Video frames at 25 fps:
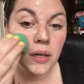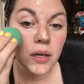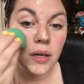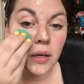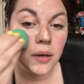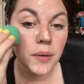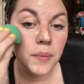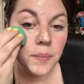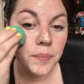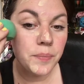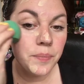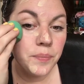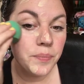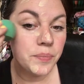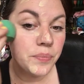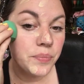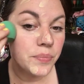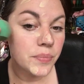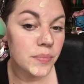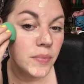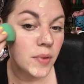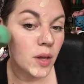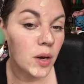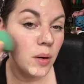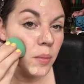and
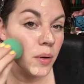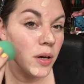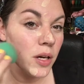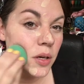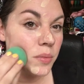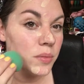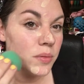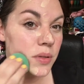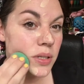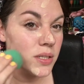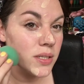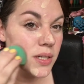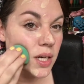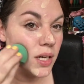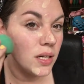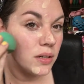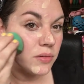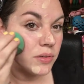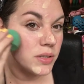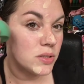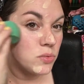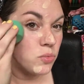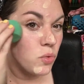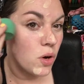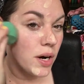I'm hoping this
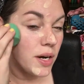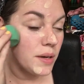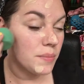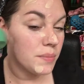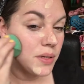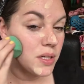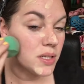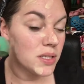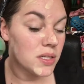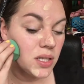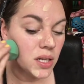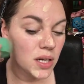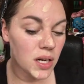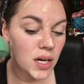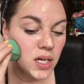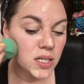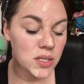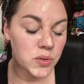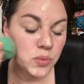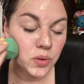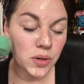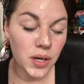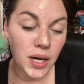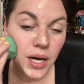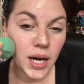color is right, because the
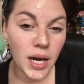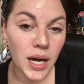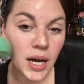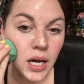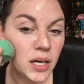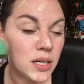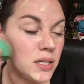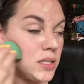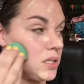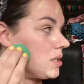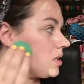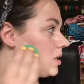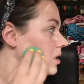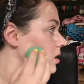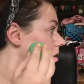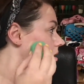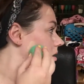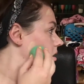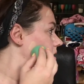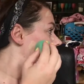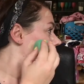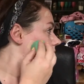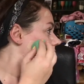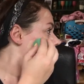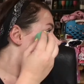last one I had,
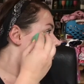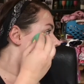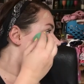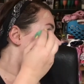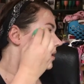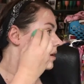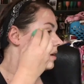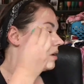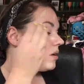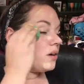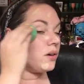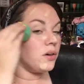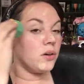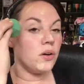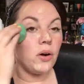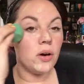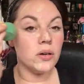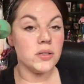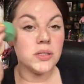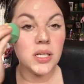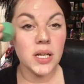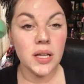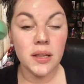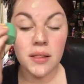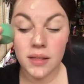I had
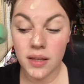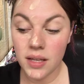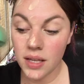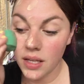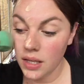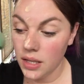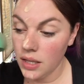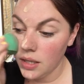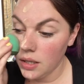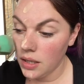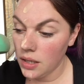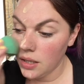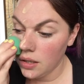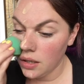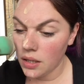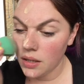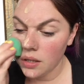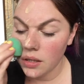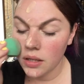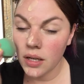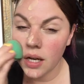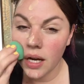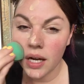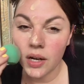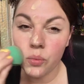
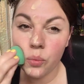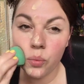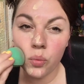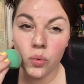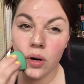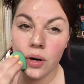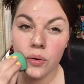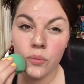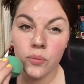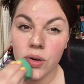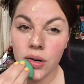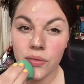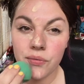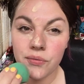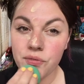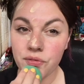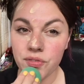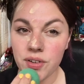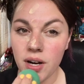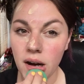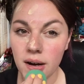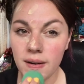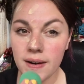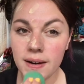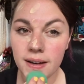
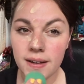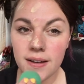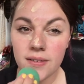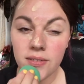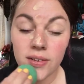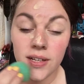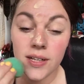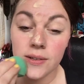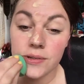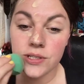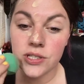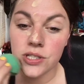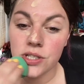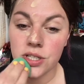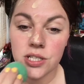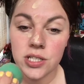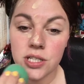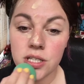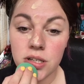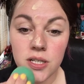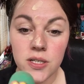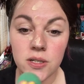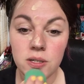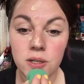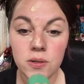115, and it was just
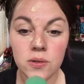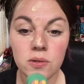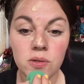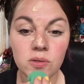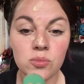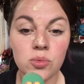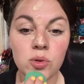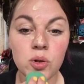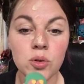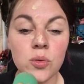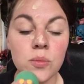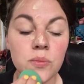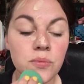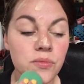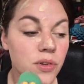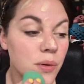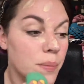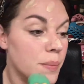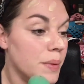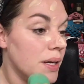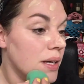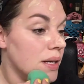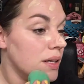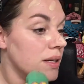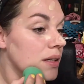too warm for
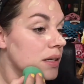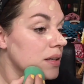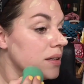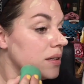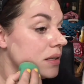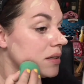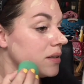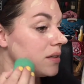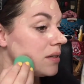me.